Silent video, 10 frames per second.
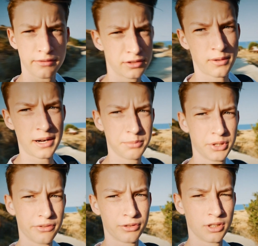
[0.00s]
was very
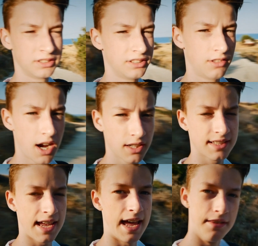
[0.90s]
beautiful on the
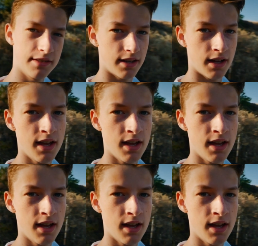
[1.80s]
rocks, and